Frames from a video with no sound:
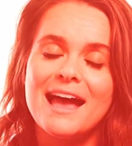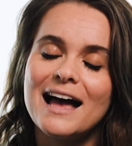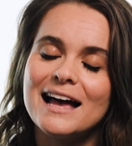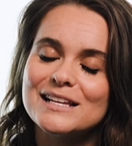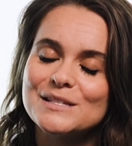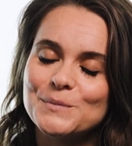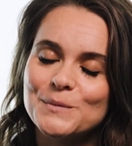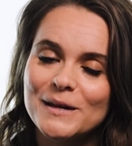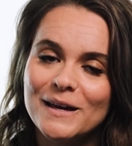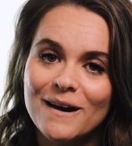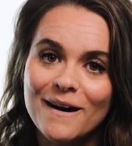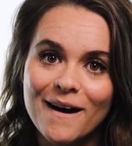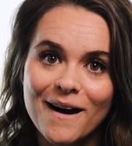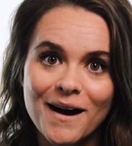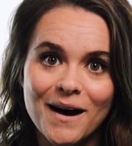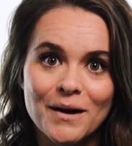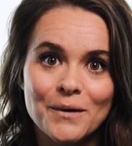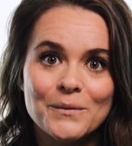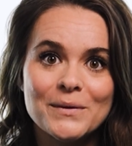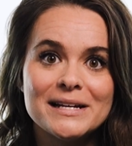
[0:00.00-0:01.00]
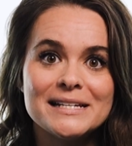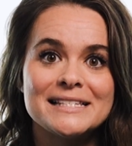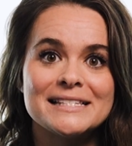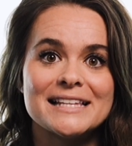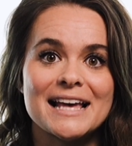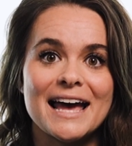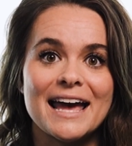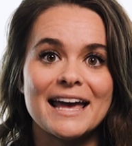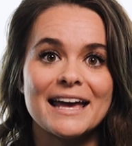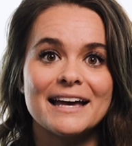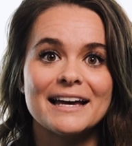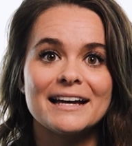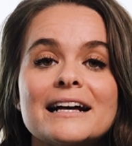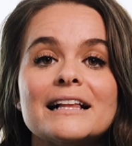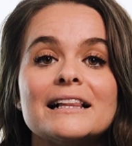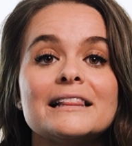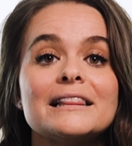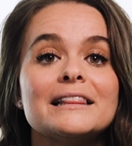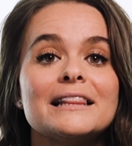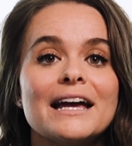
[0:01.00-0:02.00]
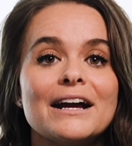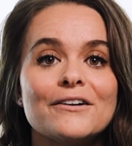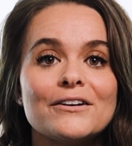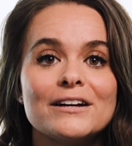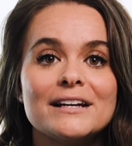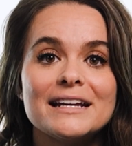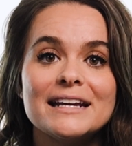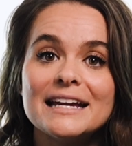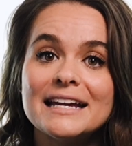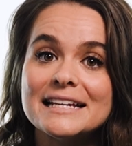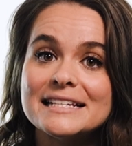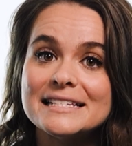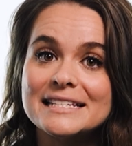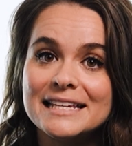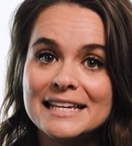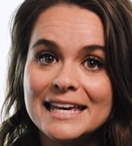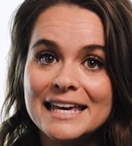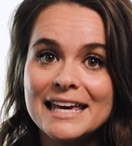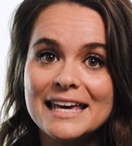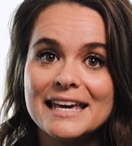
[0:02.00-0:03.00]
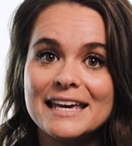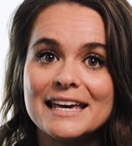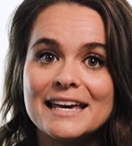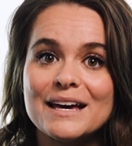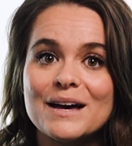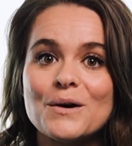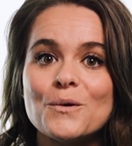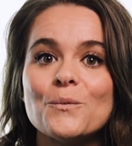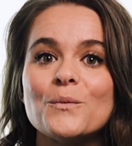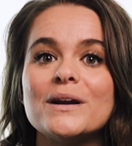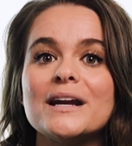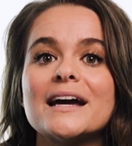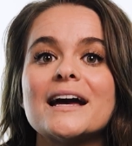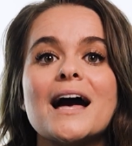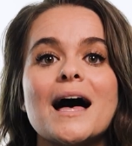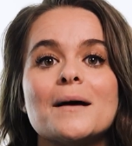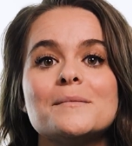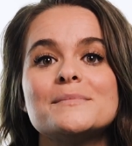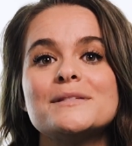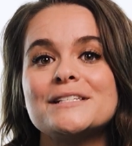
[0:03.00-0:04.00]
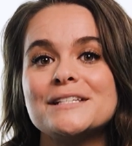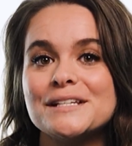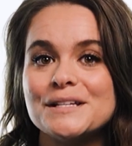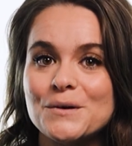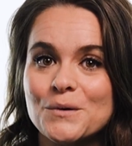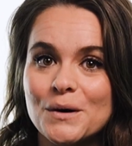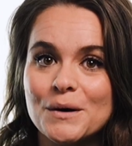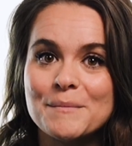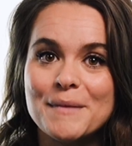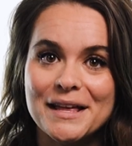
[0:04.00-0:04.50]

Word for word: As we always say, clarity is key when it comes to your